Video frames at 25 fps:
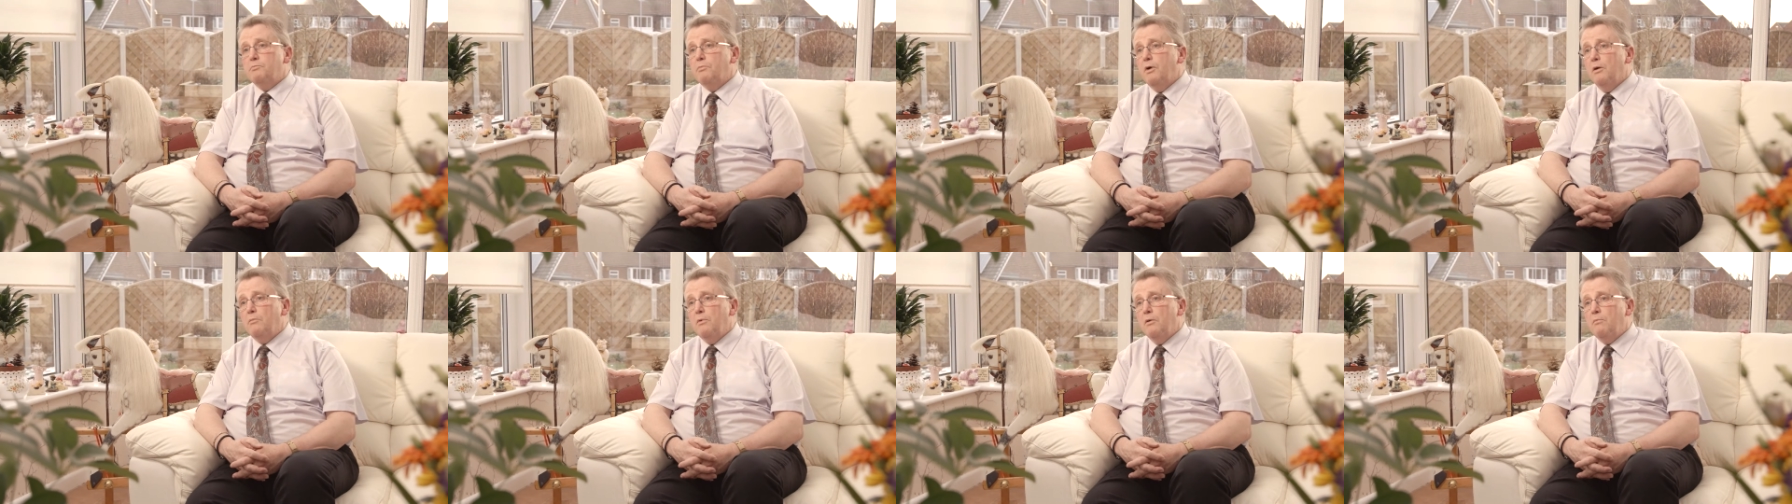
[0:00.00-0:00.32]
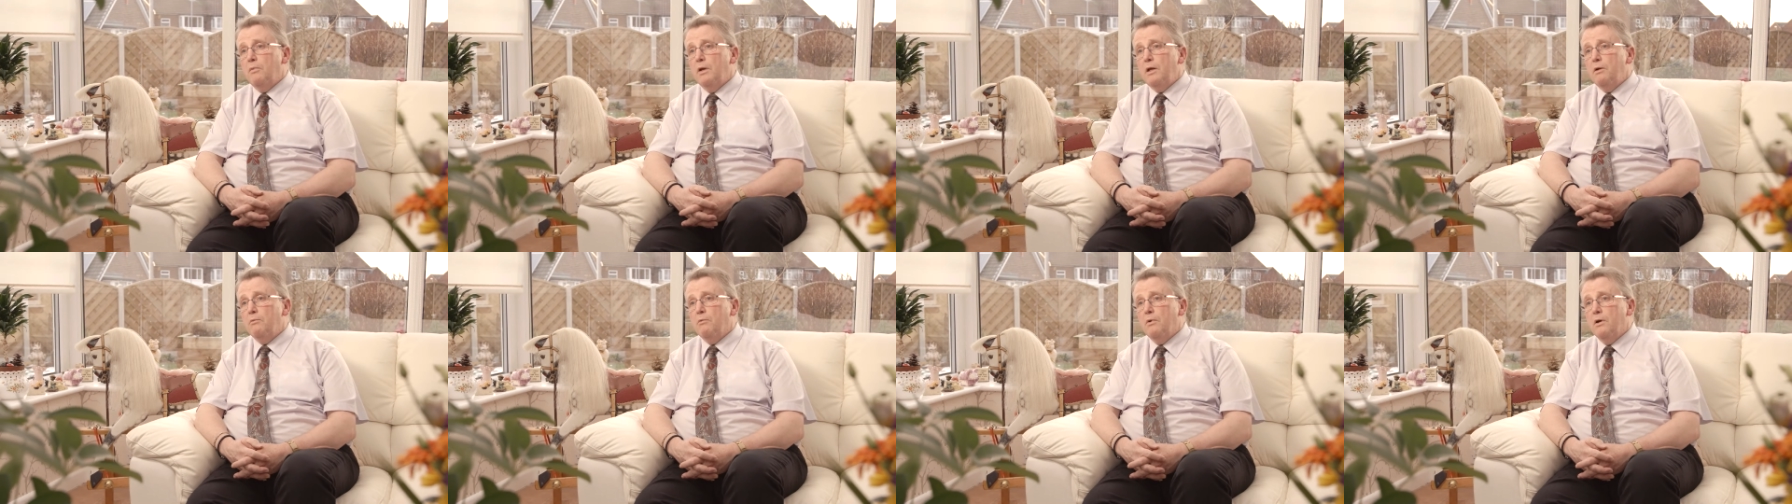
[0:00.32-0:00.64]

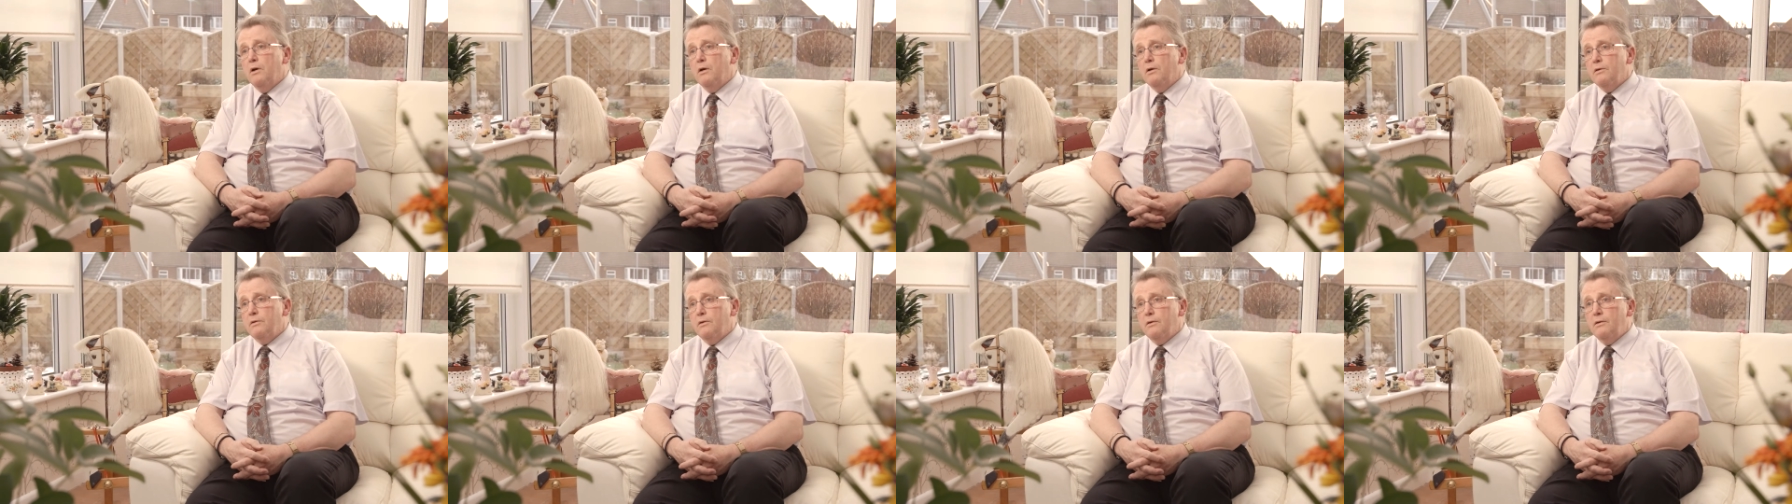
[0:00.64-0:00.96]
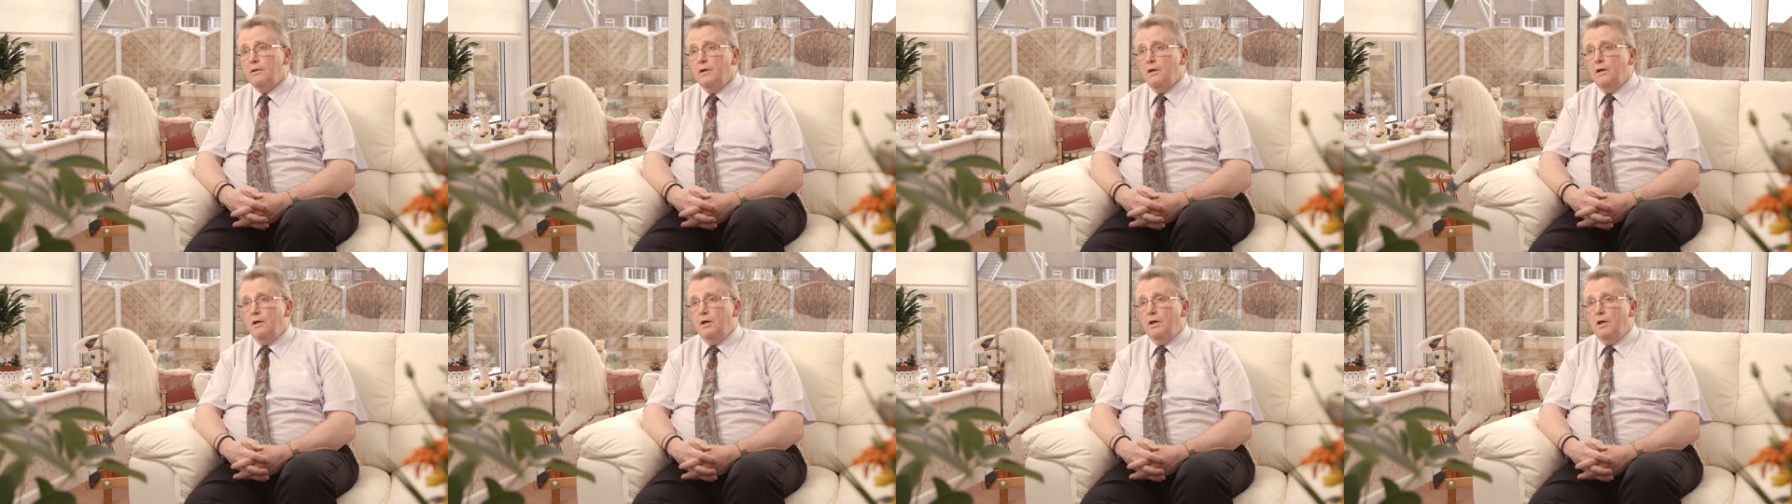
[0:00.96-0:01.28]
probably
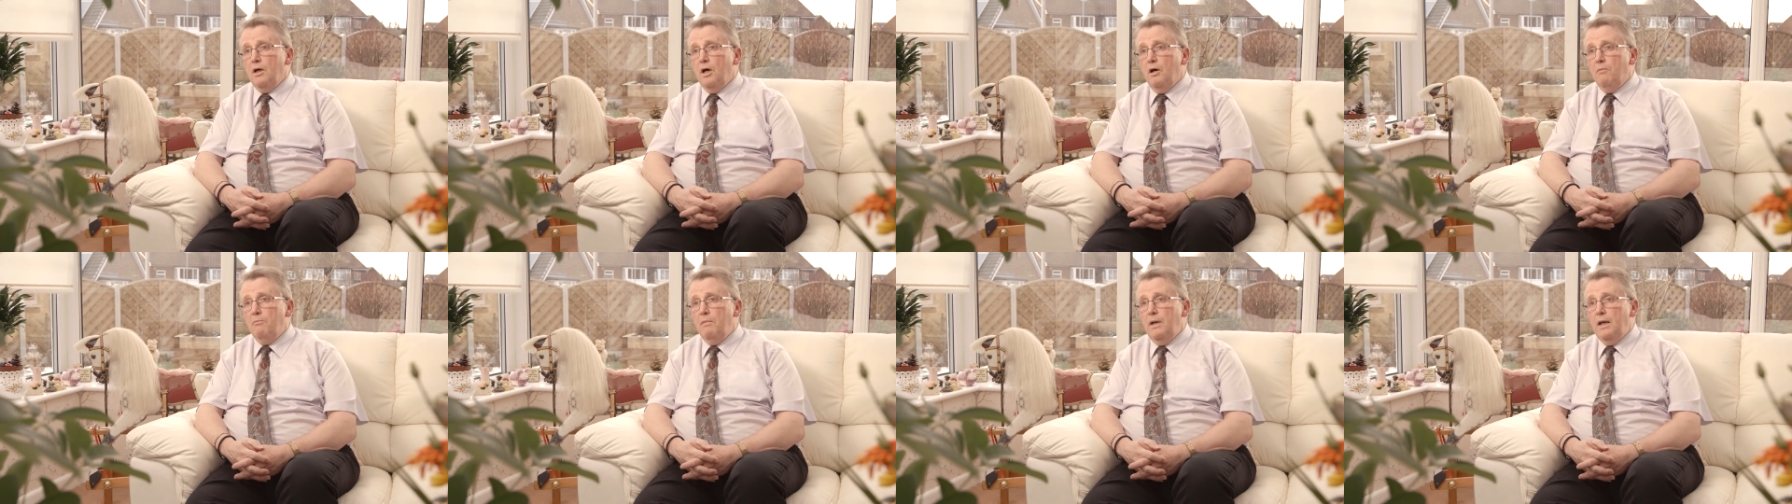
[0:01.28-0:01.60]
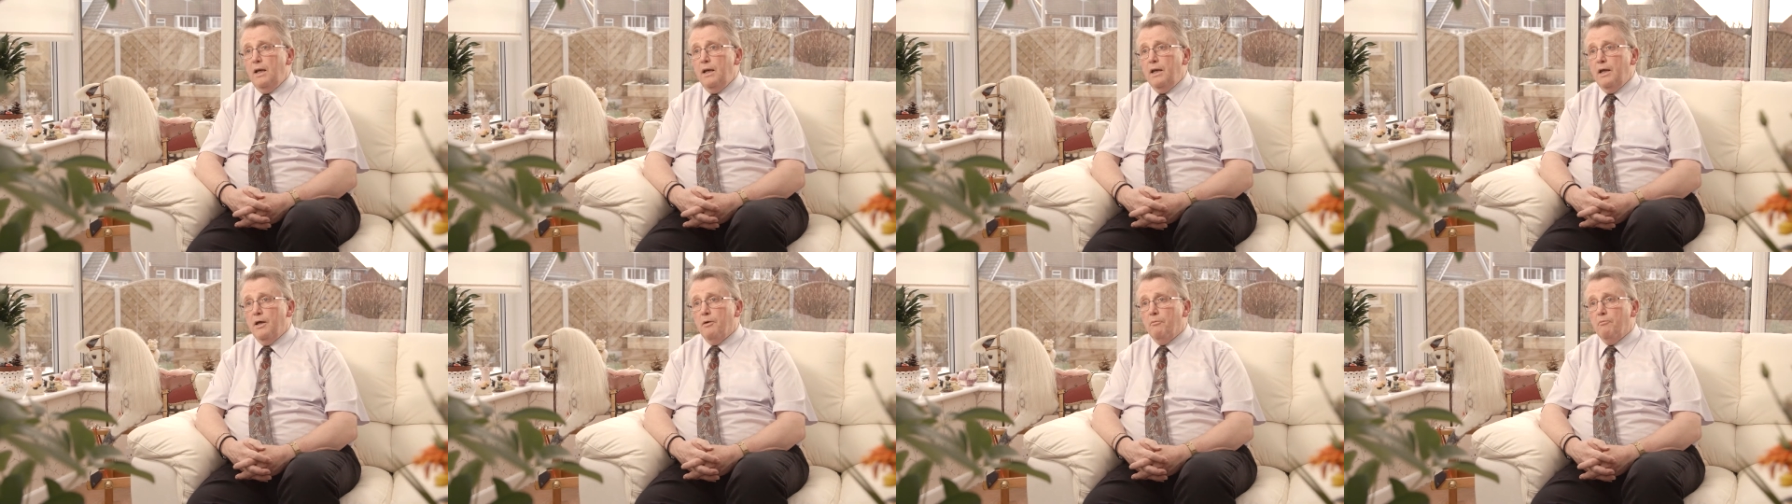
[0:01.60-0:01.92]
worth £1
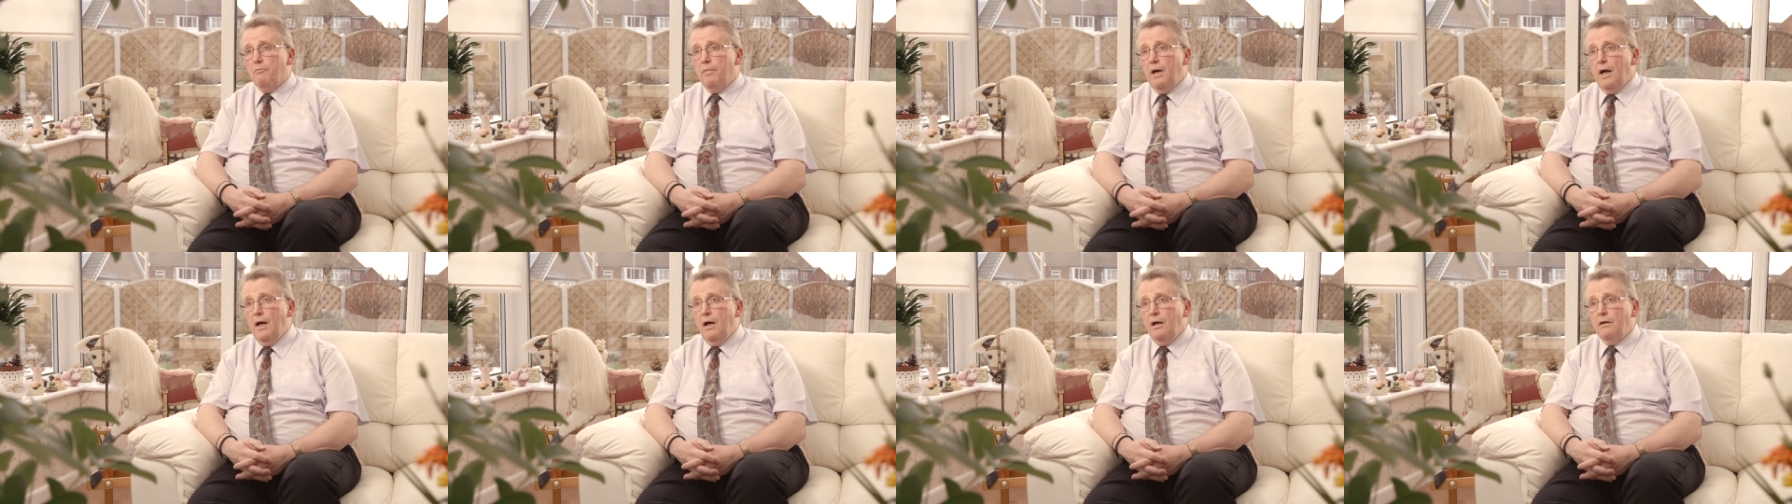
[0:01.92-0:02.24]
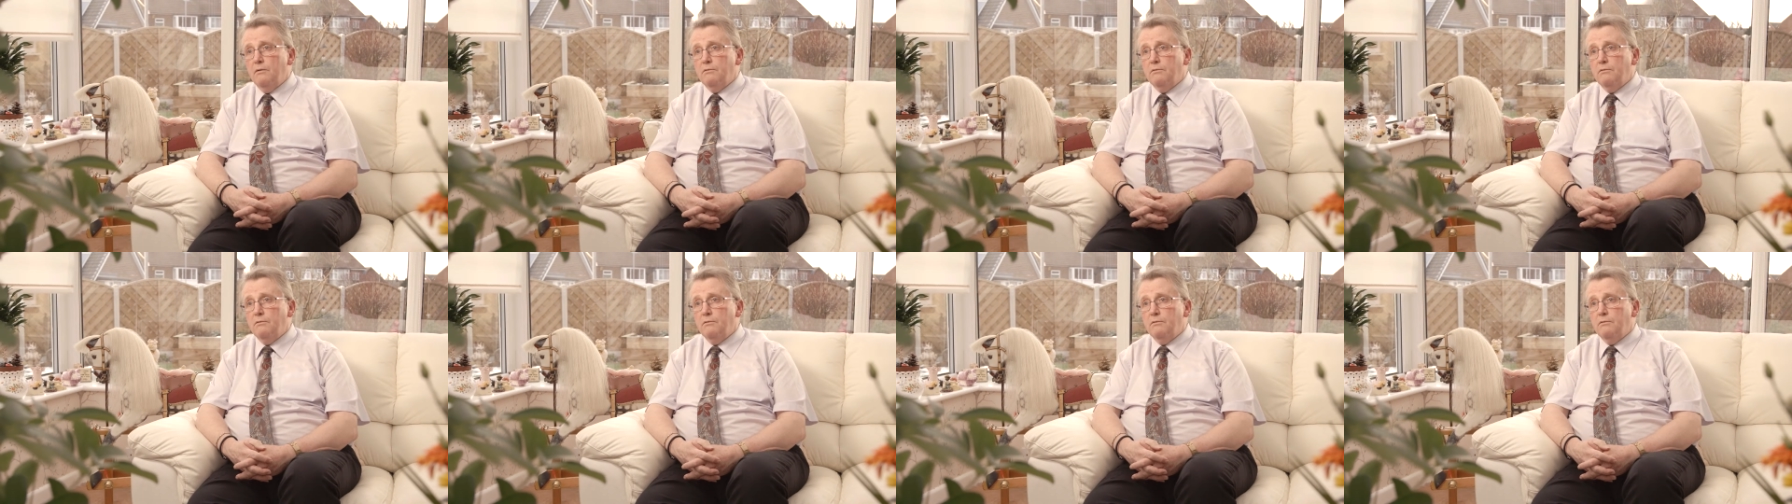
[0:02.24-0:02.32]
million,